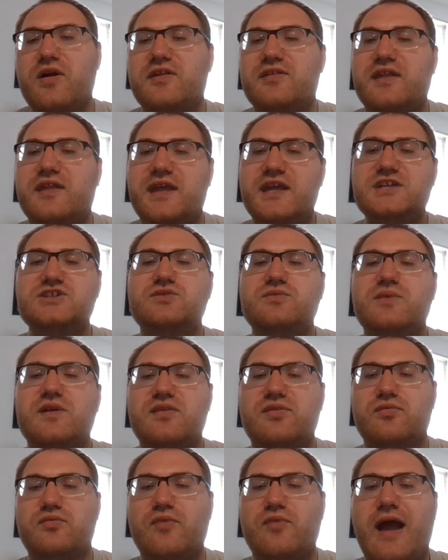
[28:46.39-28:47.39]
because the issue
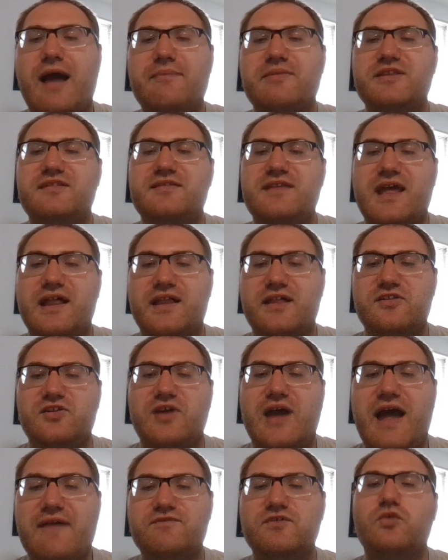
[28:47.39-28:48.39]
with Robbinsdale is
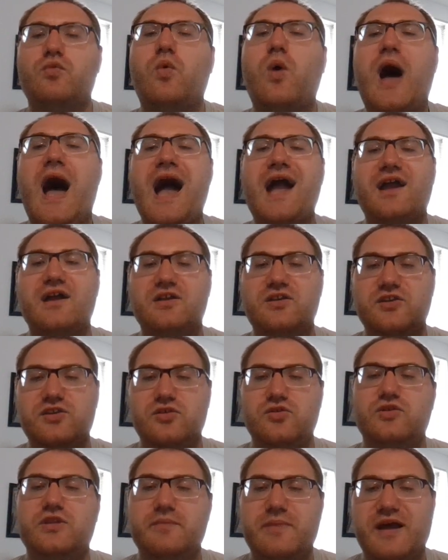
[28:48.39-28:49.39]
you have to walk
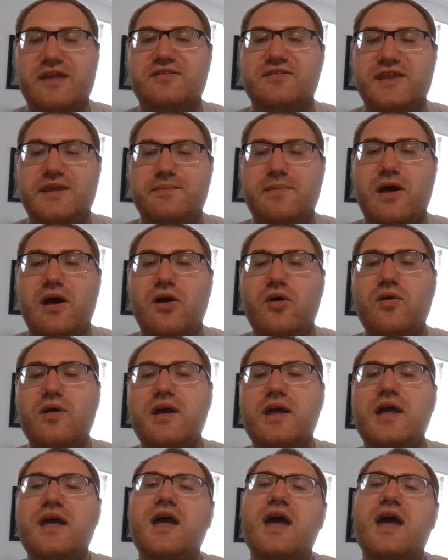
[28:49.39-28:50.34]
to the bus depot.